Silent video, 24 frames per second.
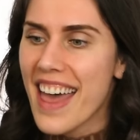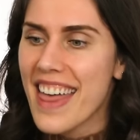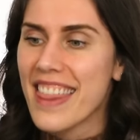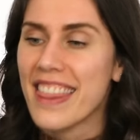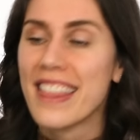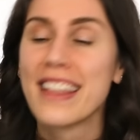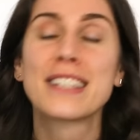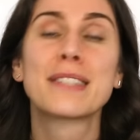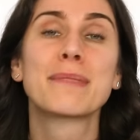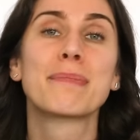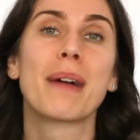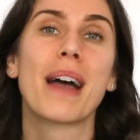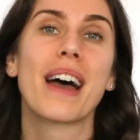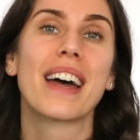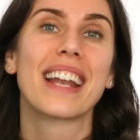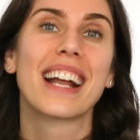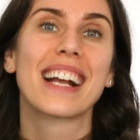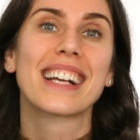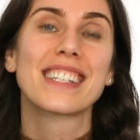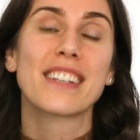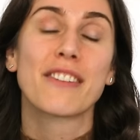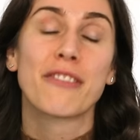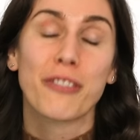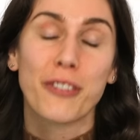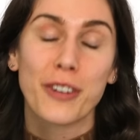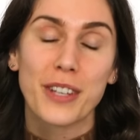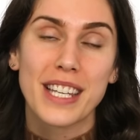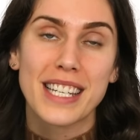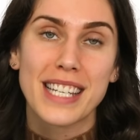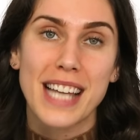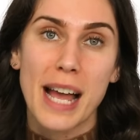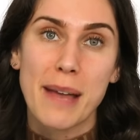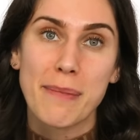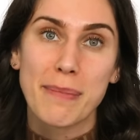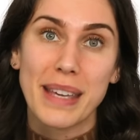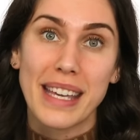this product, for the
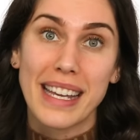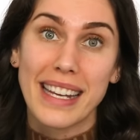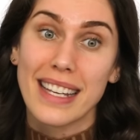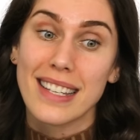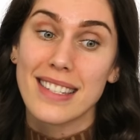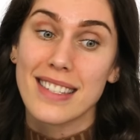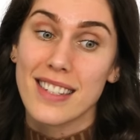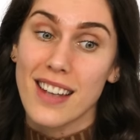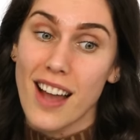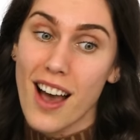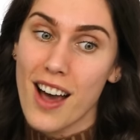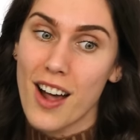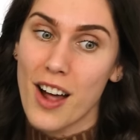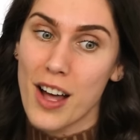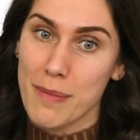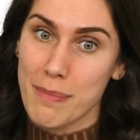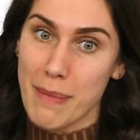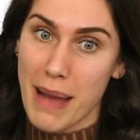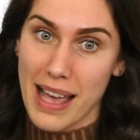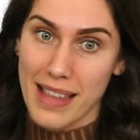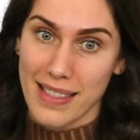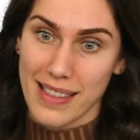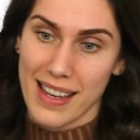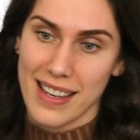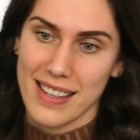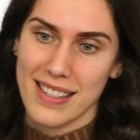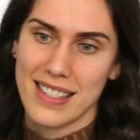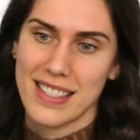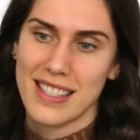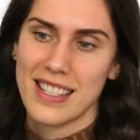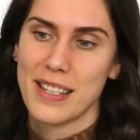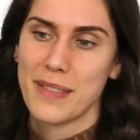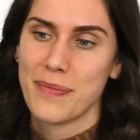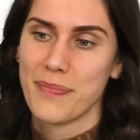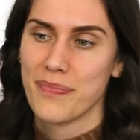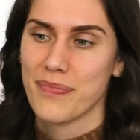time being, is not on my
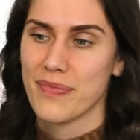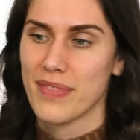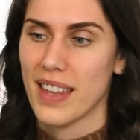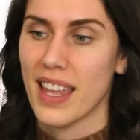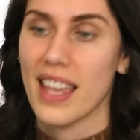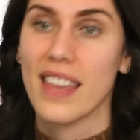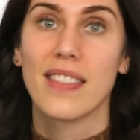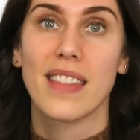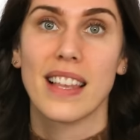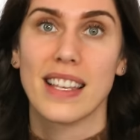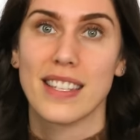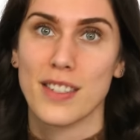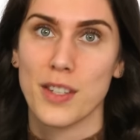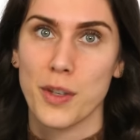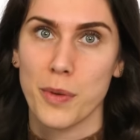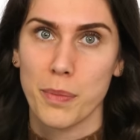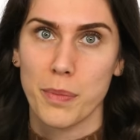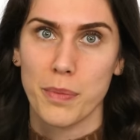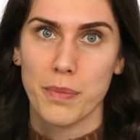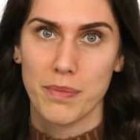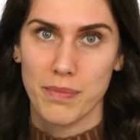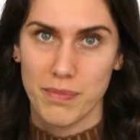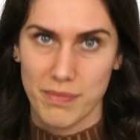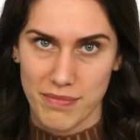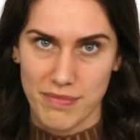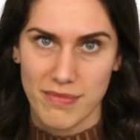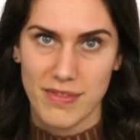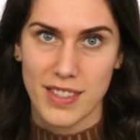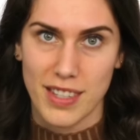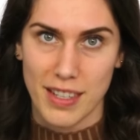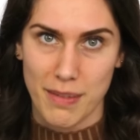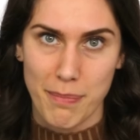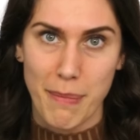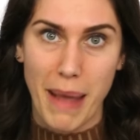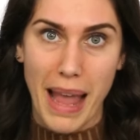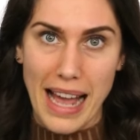list. Unless you
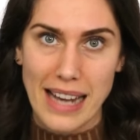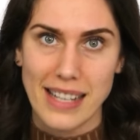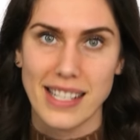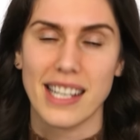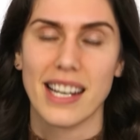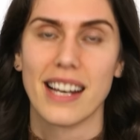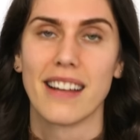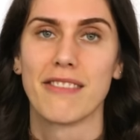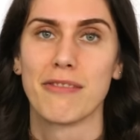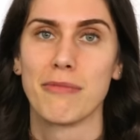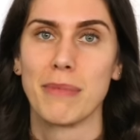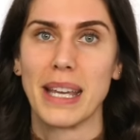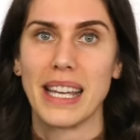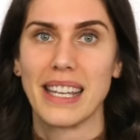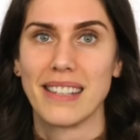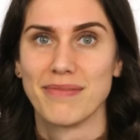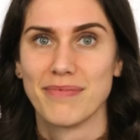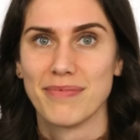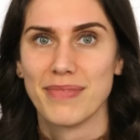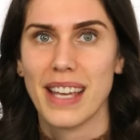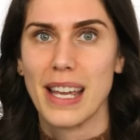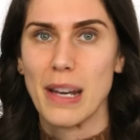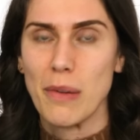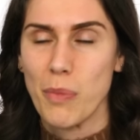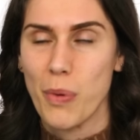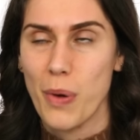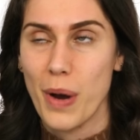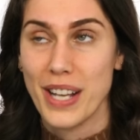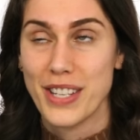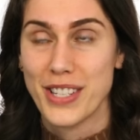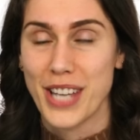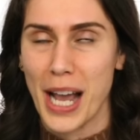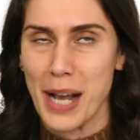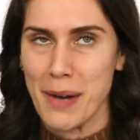demand it of me, in which